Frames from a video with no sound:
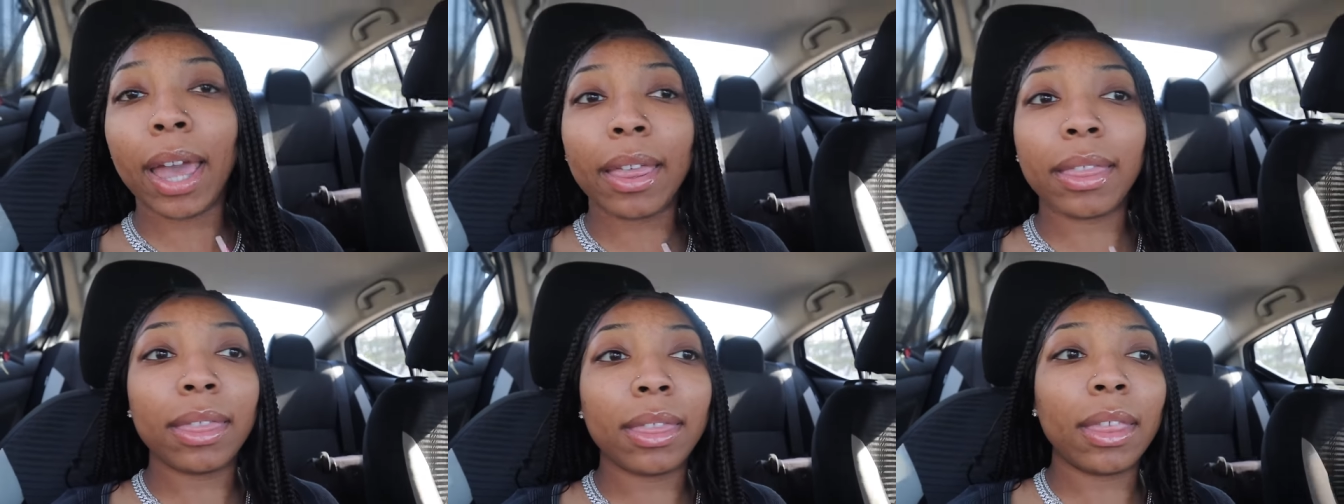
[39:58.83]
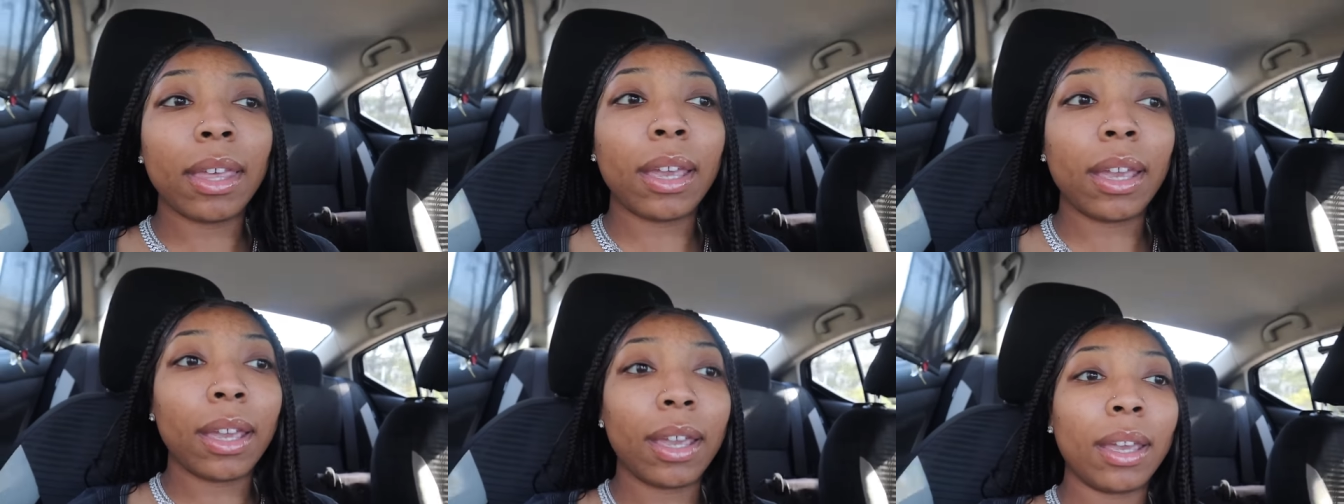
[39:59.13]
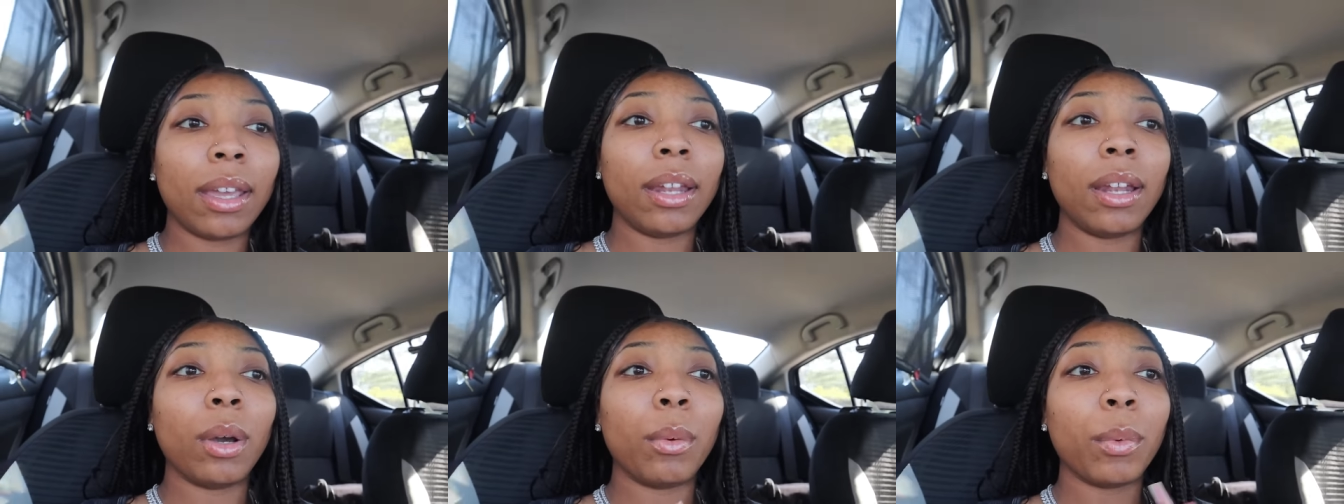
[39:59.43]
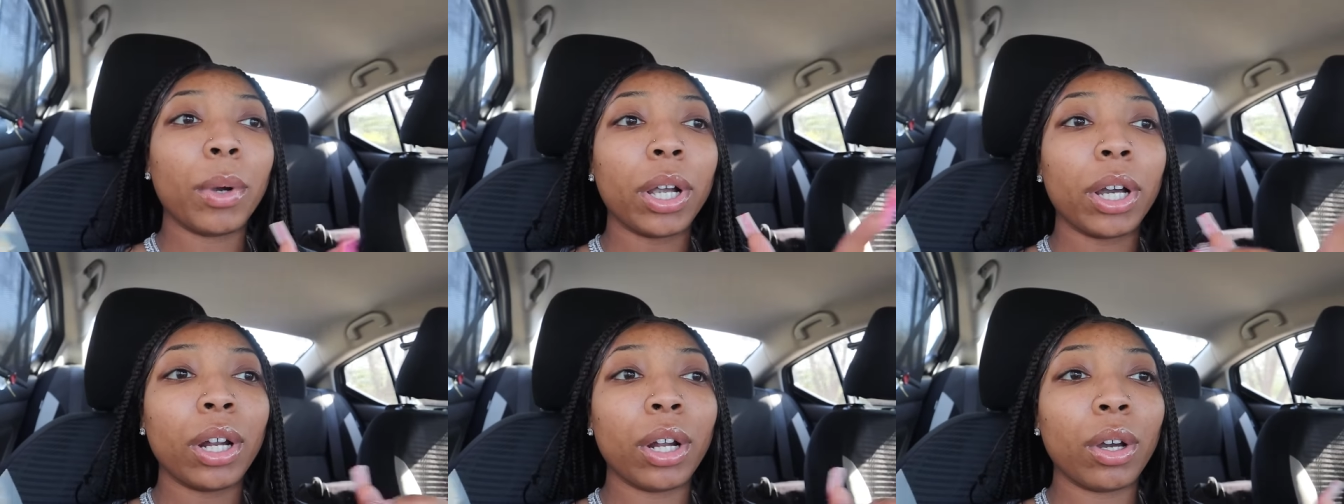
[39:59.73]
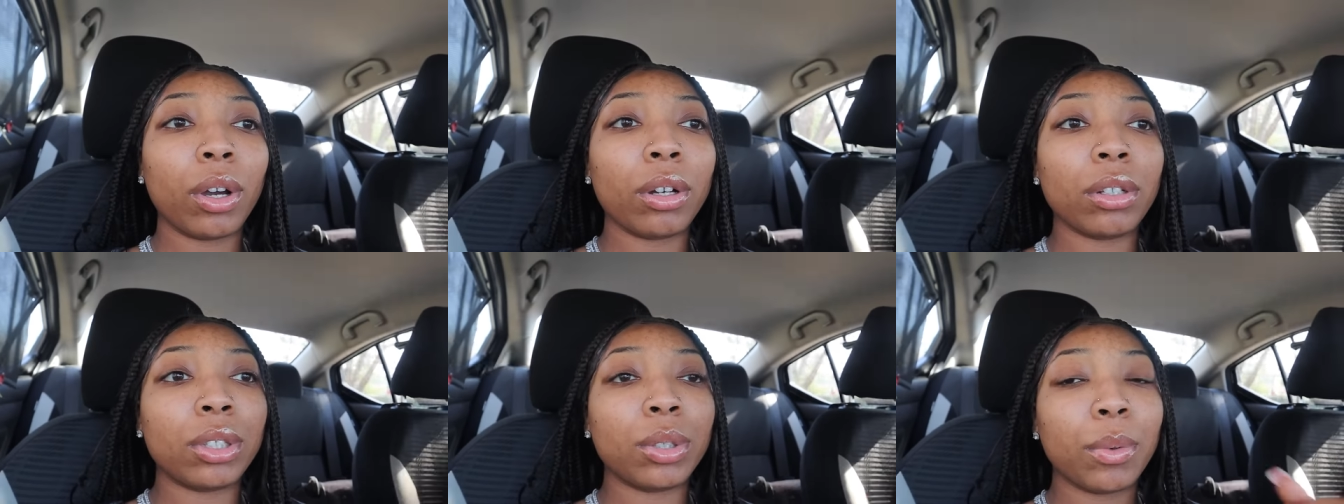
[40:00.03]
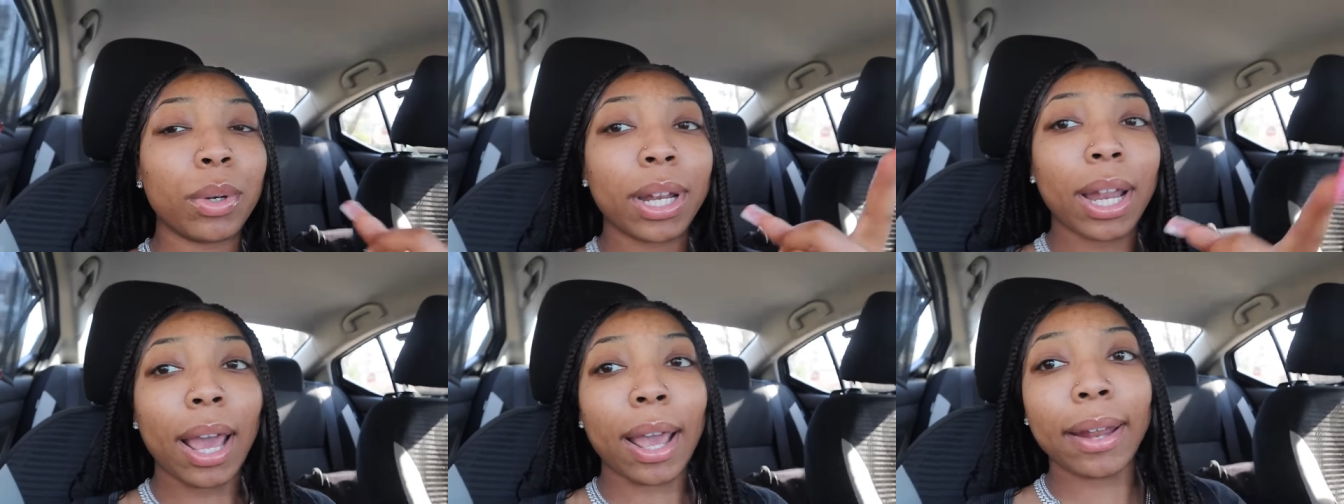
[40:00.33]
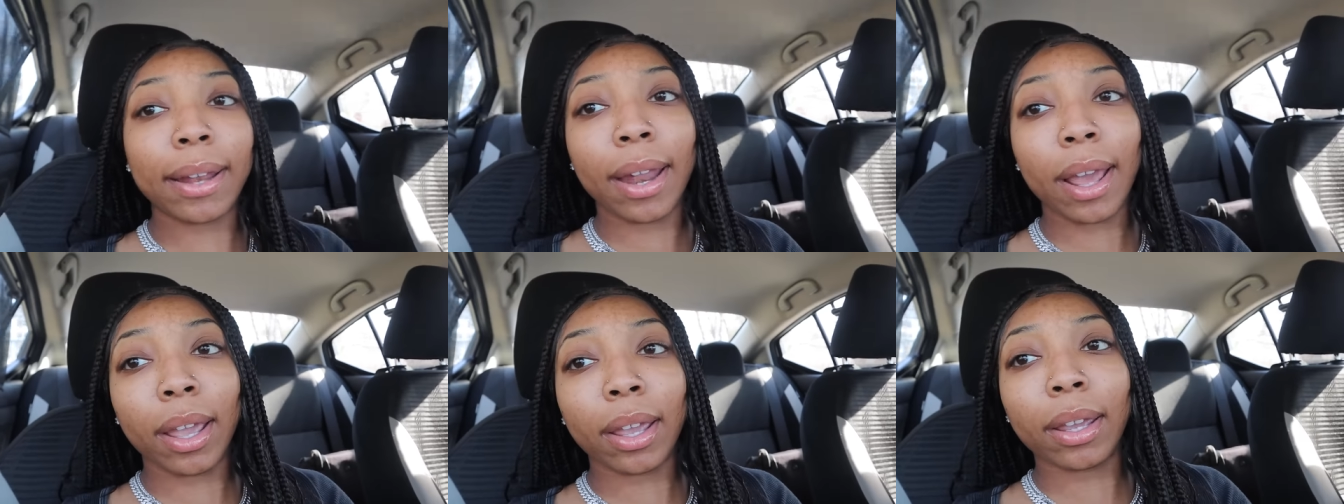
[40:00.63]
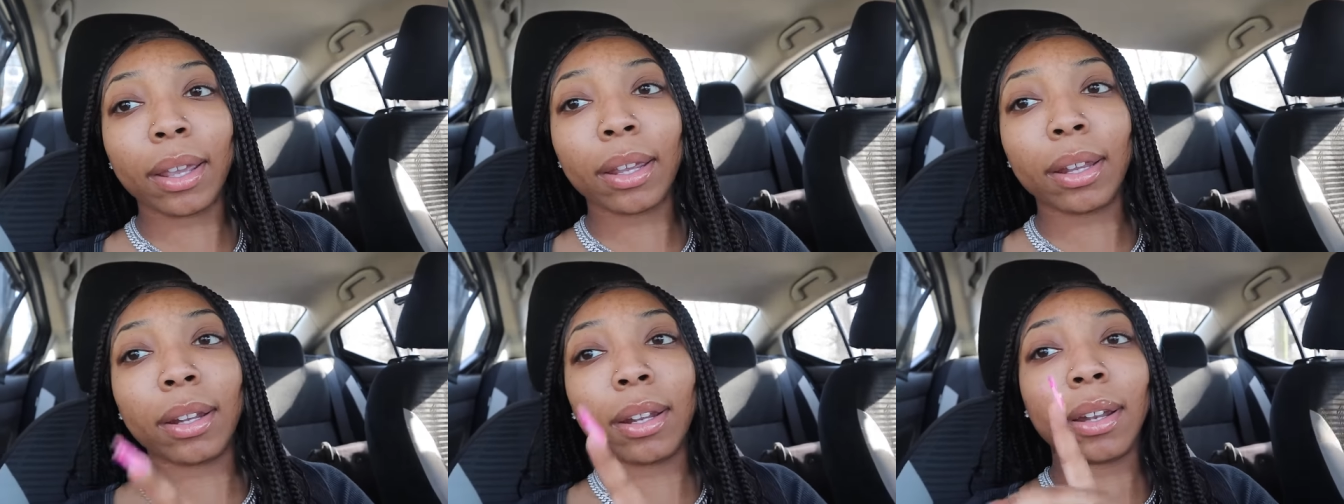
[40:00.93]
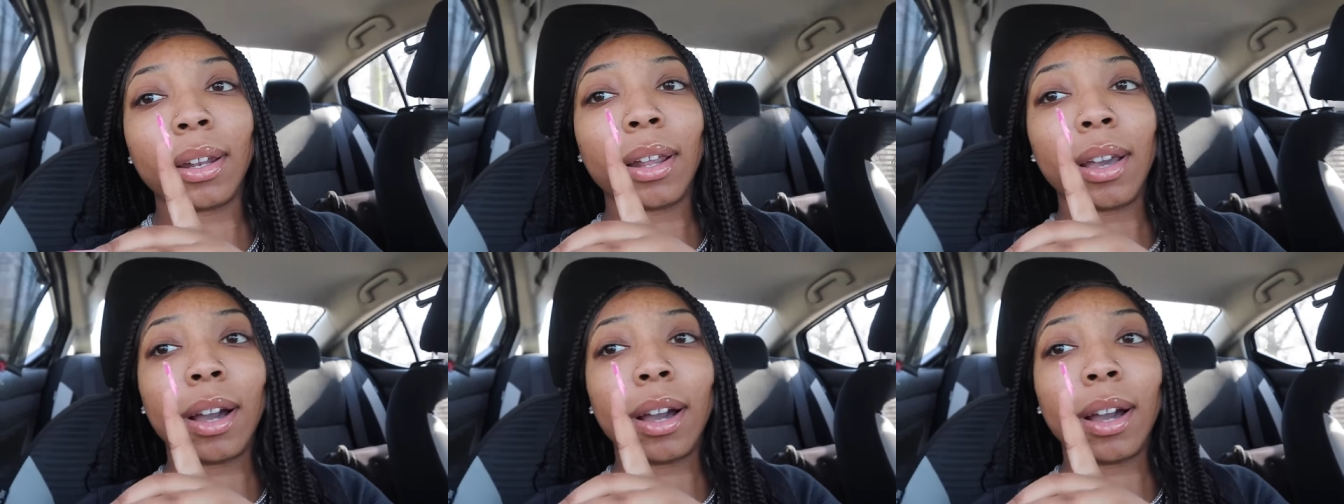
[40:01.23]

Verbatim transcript: and then we're gonna go to a nine night.